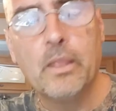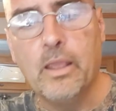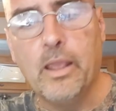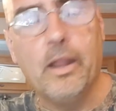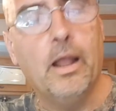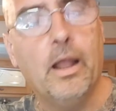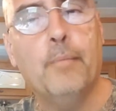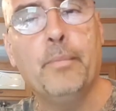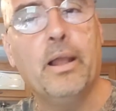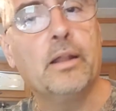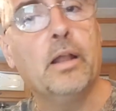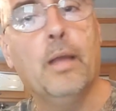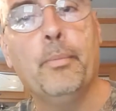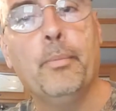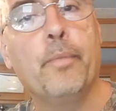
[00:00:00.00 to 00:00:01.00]
And I'm not
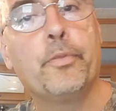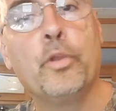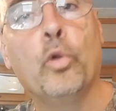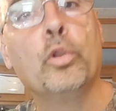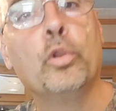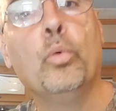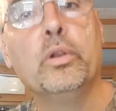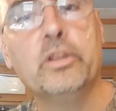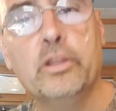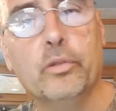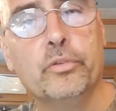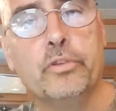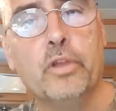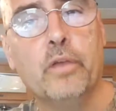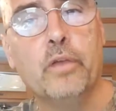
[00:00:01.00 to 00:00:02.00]
I'm not the only one
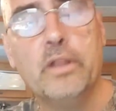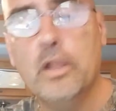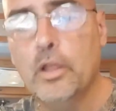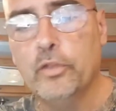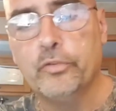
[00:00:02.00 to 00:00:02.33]
guilty of it.